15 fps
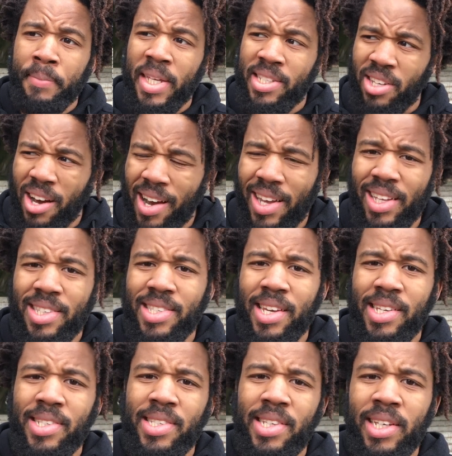It's high
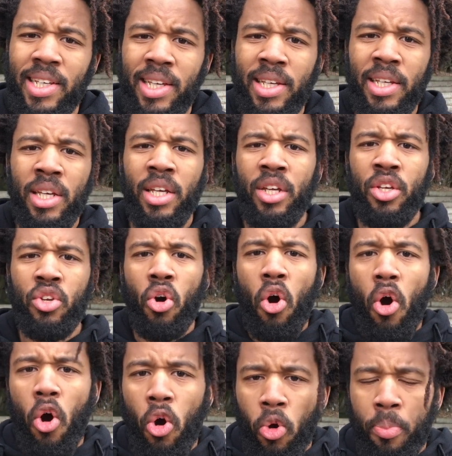intensity.
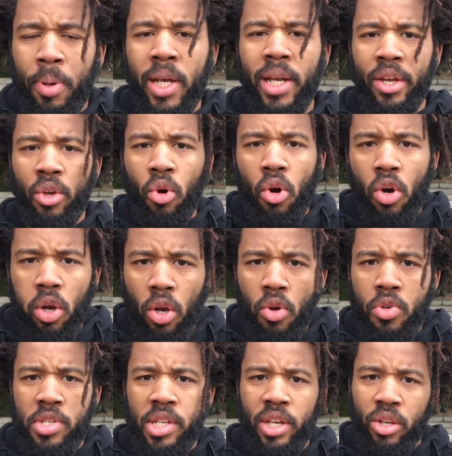You're opening, you're
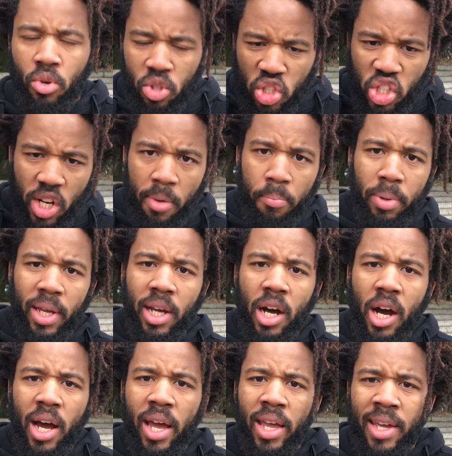closing, you're jumping
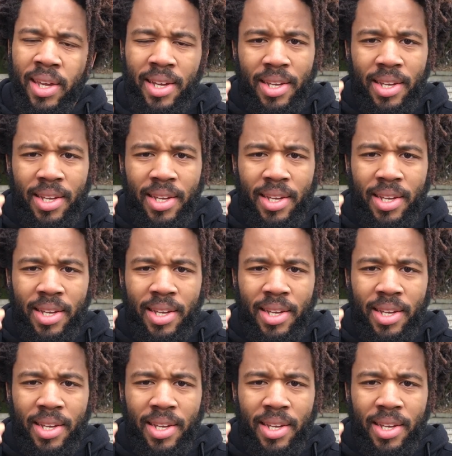high.